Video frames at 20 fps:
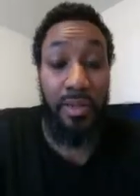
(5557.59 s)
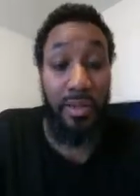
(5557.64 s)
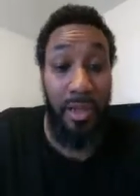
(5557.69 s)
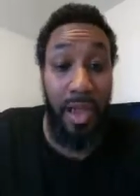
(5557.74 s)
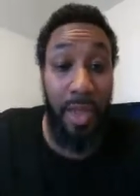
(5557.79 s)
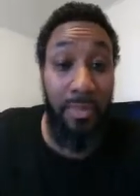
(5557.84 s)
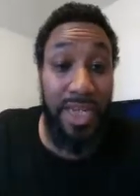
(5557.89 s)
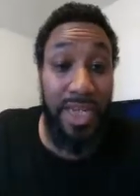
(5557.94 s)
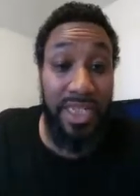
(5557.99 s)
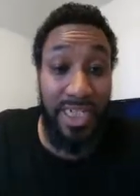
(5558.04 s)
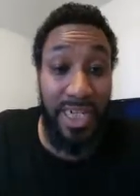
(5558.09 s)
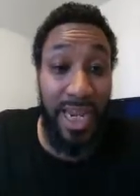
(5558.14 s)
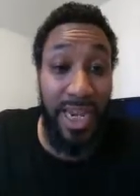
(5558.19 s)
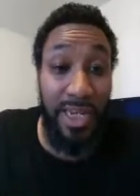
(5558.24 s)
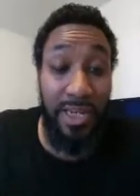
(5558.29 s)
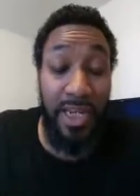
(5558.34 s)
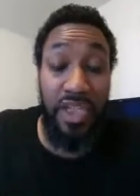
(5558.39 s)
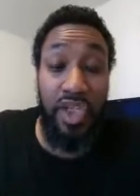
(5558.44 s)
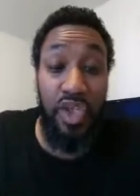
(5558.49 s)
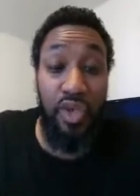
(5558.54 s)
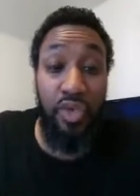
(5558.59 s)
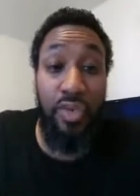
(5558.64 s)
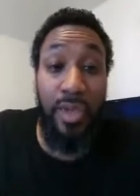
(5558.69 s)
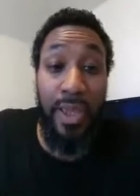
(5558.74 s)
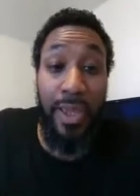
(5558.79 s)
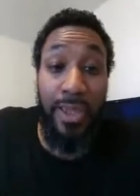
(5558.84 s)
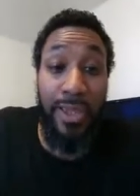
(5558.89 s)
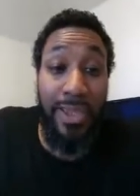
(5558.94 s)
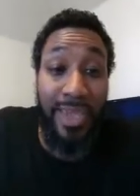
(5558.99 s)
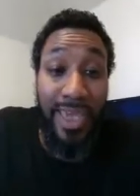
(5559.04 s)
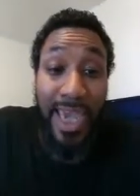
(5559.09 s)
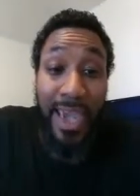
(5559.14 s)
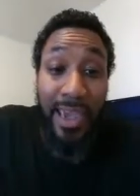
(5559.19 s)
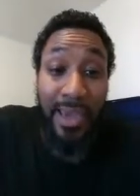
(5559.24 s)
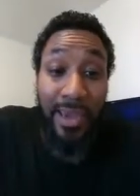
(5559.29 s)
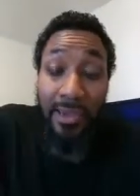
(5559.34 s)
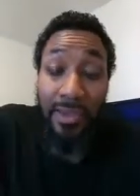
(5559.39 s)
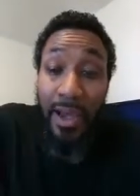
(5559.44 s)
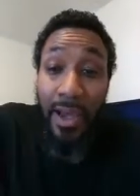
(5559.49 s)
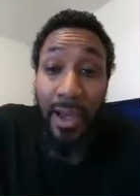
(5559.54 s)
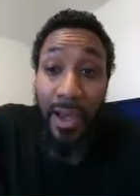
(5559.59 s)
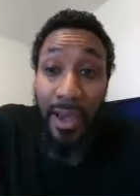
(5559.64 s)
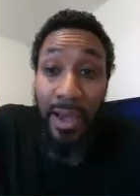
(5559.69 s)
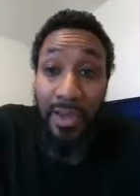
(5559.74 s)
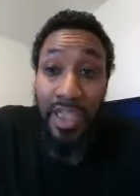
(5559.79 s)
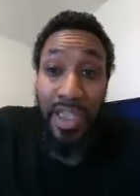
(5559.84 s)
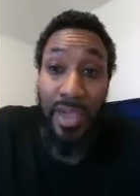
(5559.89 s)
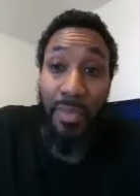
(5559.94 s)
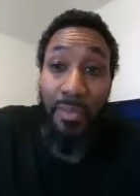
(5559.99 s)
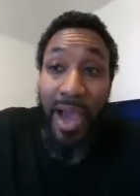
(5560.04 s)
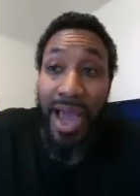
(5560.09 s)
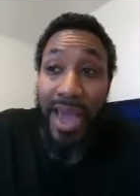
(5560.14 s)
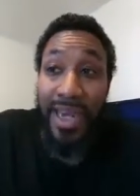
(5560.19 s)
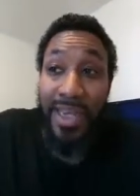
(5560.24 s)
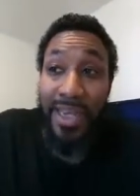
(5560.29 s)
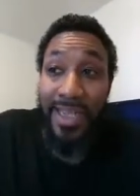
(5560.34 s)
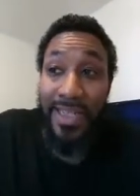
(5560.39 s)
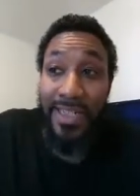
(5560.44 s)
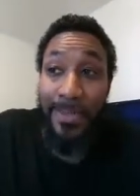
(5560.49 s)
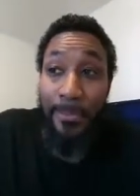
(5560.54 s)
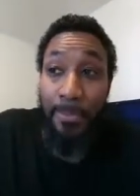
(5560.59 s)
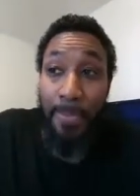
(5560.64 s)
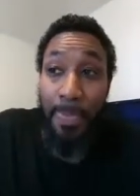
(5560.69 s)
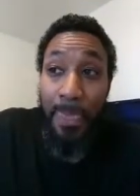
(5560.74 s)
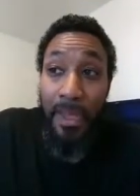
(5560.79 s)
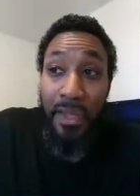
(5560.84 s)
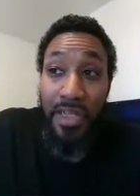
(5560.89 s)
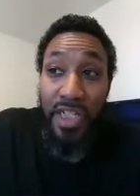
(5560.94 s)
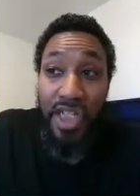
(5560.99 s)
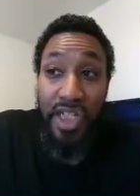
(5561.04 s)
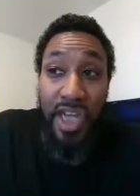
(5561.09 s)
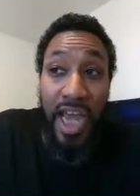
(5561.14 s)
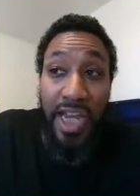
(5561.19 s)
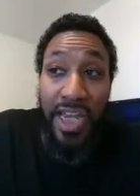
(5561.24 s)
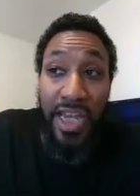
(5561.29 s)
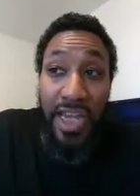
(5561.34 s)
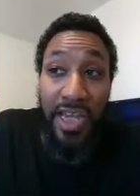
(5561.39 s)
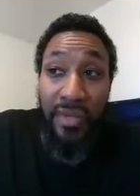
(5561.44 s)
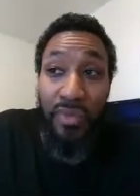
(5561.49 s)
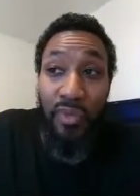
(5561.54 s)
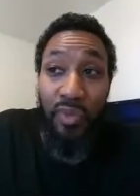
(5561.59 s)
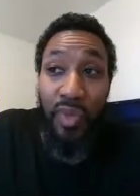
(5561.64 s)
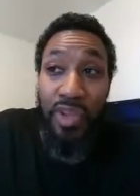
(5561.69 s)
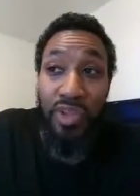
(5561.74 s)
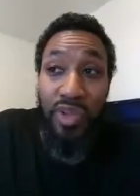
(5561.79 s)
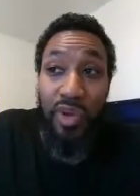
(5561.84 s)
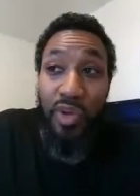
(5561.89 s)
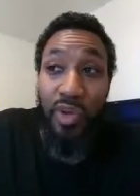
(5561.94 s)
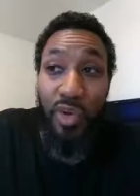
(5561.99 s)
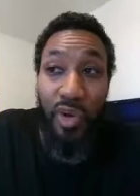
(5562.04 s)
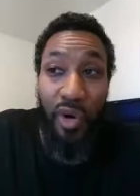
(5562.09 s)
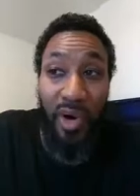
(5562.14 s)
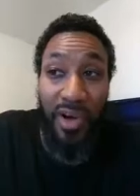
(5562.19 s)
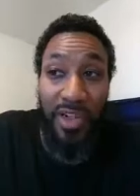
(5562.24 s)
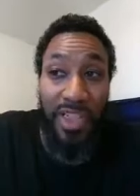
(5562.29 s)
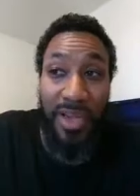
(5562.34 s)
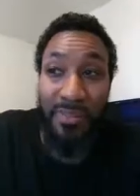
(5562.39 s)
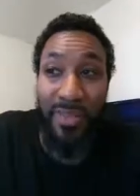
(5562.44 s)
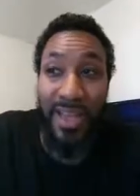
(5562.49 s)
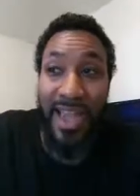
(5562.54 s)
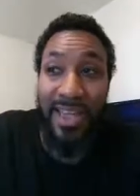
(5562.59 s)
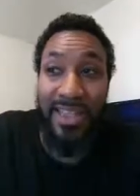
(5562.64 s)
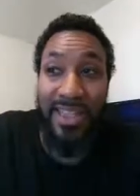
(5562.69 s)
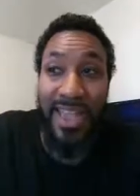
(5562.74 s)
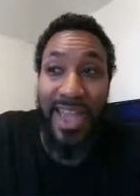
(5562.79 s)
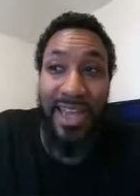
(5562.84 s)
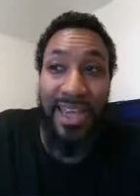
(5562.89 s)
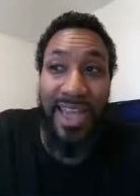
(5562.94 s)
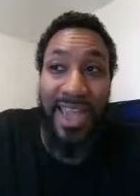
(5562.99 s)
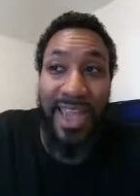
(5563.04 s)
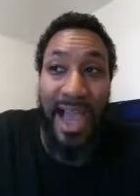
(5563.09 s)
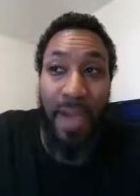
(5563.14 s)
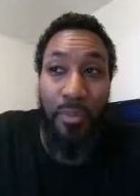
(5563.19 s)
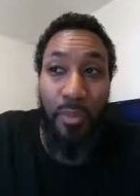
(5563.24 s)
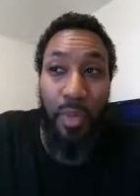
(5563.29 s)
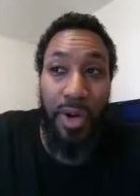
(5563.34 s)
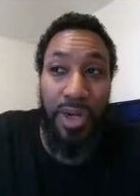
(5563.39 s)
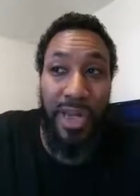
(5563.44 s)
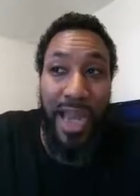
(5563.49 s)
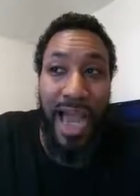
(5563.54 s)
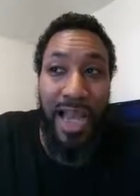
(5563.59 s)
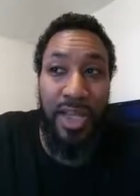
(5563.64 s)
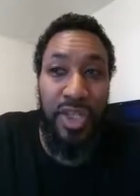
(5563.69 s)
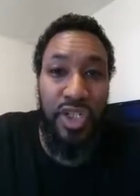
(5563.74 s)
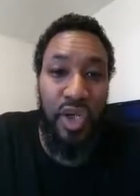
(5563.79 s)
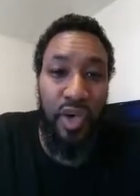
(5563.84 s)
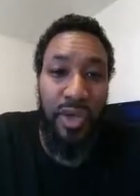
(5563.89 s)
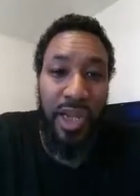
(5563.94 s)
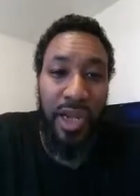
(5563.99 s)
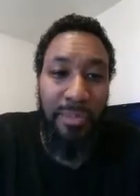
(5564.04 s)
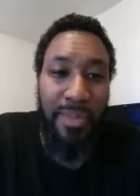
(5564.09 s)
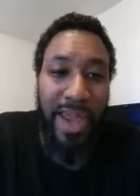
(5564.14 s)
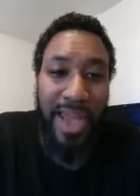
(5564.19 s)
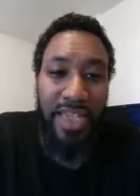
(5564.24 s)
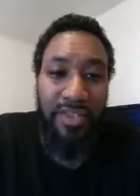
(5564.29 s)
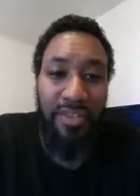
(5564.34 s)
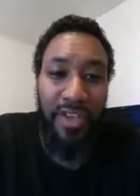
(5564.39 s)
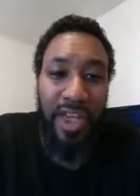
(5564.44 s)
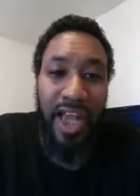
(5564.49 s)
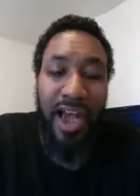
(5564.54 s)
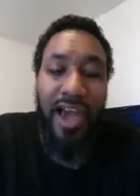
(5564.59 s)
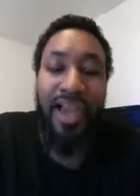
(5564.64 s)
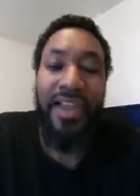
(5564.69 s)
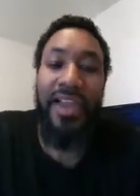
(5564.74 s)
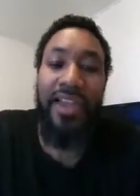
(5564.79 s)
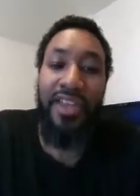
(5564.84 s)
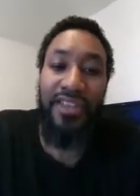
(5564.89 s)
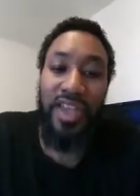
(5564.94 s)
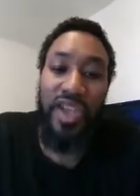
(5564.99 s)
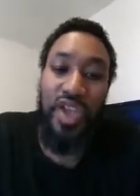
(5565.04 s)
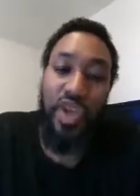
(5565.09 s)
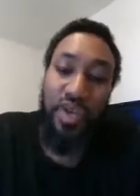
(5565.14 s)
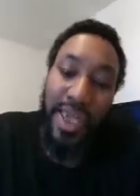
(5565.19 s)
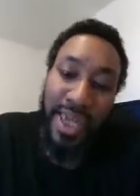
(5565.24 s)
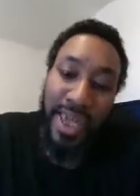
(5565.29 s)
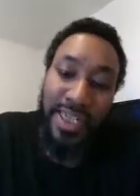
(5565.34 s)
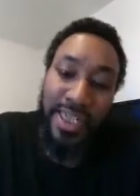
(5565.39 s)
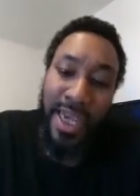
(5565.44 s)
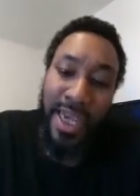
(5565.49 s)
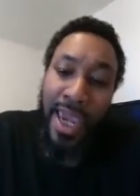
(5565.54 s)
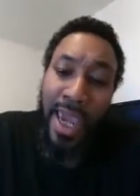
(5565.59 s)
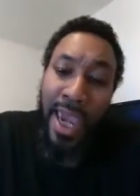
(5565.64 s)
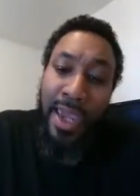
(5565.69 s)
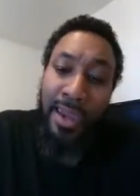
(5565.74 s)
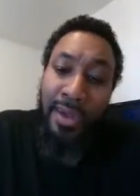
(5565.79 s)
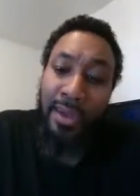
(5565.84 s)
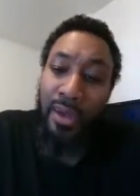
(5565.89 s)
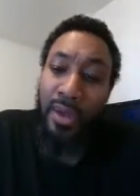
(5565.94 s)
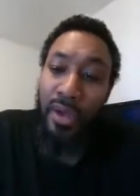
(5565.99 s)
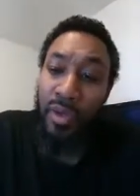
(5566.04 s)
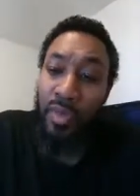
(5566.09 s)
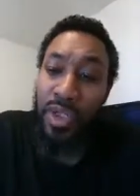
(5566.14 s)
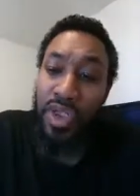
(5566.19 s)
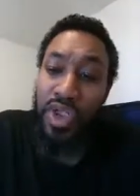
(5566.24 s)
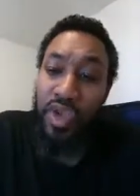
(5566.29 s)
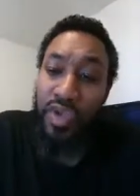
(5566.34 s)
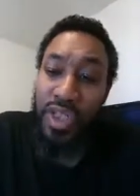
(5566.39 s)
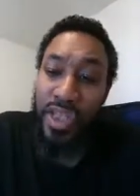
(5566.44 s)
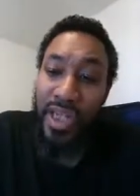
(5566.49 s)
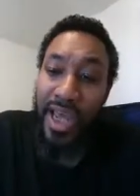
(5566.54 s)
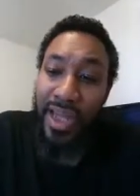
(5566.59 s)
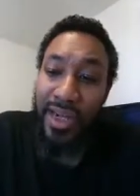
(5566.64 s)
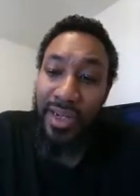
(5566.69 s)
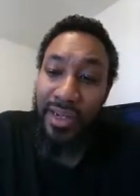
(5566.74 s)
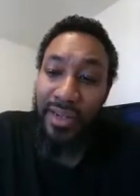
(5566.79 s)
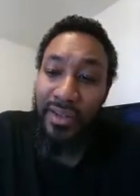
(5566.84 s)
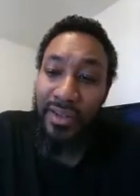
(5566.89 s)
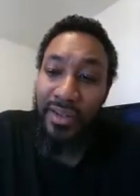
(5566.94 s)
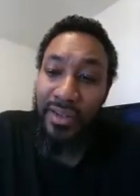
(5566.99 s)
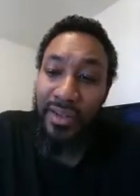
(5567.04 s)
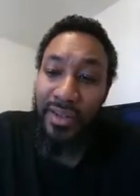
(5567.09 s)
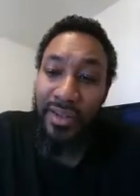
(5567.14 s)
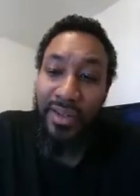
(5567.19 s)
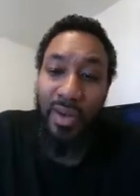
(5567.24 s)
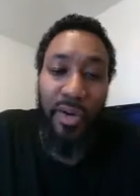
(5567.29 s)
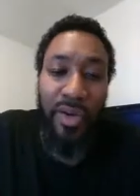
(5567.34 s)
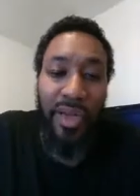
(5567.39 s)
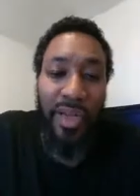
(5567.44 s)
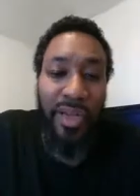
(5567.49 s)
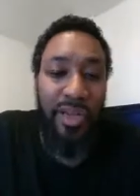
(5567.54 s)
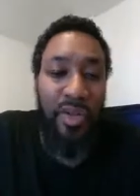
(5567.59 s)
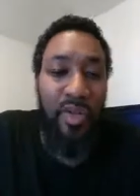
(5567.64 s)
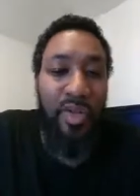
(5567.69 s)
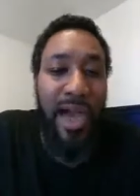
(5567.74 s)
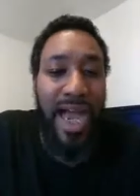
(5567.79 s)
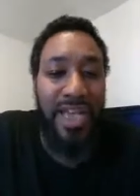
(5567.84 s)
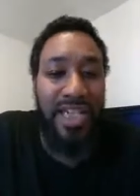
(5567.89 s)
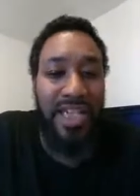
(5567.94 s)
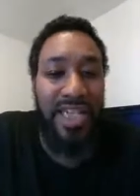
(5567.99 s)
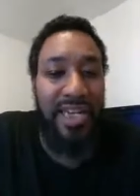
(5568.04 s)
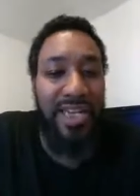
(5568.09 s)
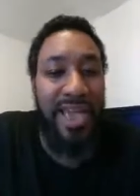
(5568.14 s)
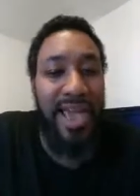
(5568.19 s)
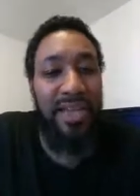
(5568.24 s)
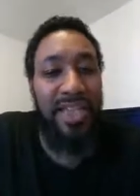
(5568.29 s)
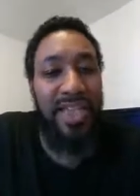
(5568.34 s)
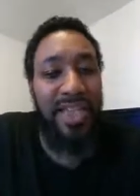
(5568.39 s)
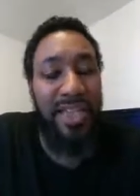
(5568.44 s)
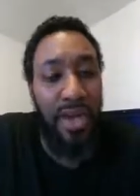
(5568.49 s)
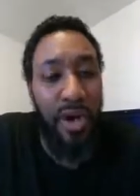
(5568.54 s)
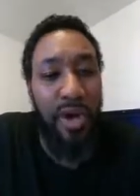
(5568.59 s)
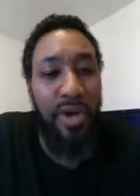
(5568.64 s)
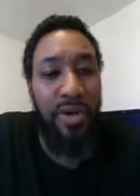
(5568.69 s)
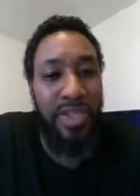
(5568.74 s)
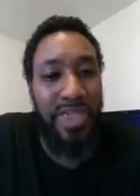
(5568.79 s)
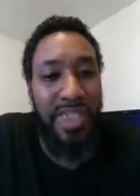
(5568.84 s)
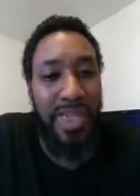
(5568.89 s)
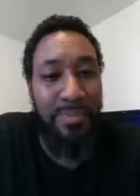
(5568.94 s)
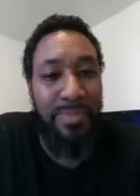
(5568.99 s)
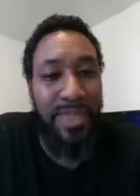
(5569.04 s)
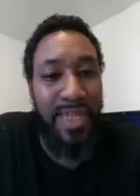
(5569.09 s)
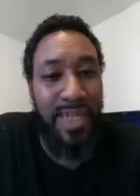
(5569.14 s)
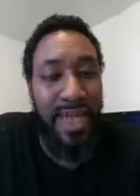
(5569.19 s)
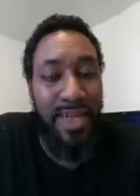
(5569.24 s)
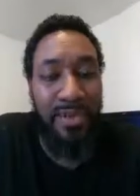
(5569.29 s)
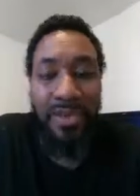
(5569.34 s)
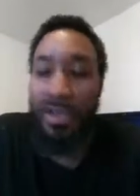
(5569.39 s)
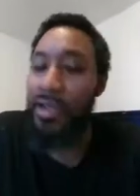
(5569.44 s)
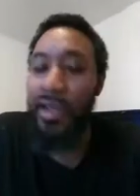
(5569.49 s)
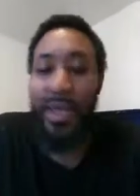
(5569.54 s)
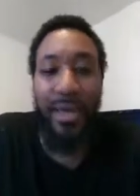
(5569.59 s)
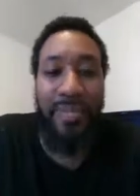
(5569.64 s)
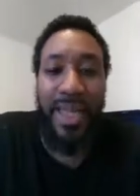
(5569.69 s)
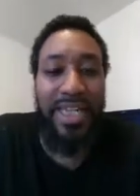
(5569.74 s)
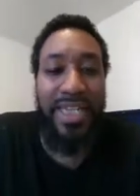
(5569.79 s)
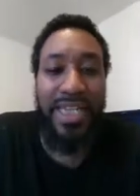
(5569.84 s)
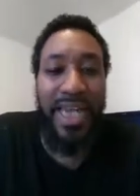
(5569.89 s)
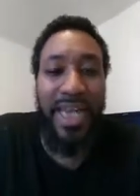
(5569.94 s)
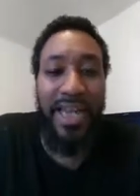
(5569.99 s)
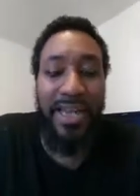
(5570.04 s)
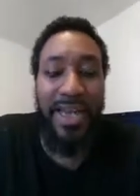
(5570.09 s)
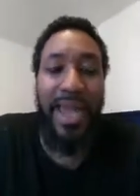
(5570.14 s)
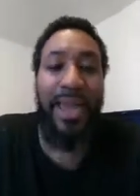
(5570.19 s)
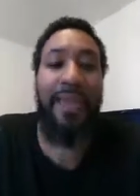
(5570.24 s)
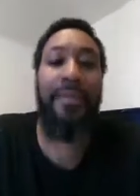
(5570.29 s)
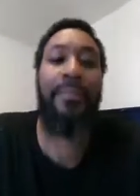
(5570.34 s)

I'm not saying that you can't, if somebody is studying with you or something like that and they got more knowledge on the commands of Allah, that you can't say, hey, what you study, and you guys sit down and learn something together. I'm not saying that,